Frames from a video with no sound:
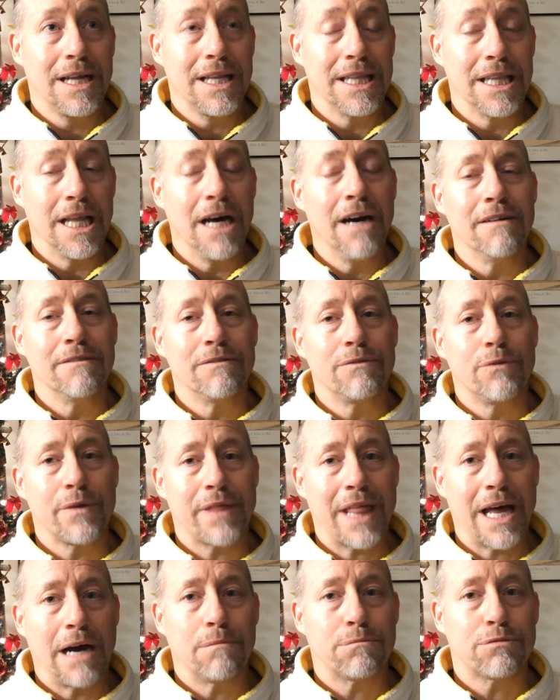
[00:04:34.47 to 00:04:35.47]
Love
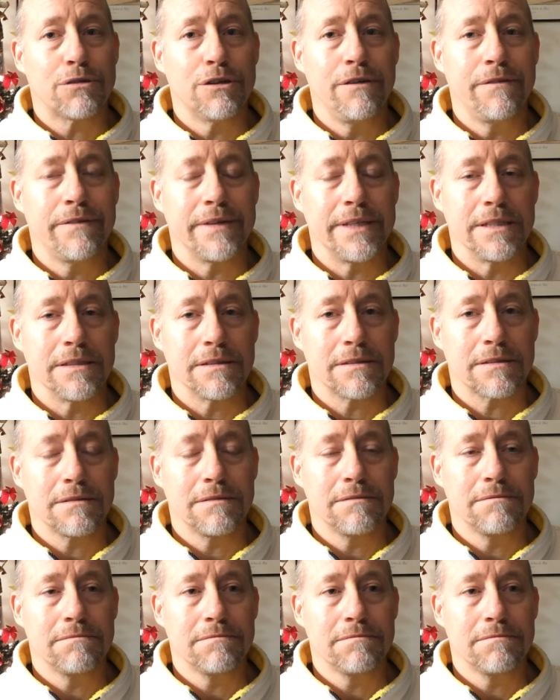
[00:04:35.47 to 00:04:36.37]
without proof is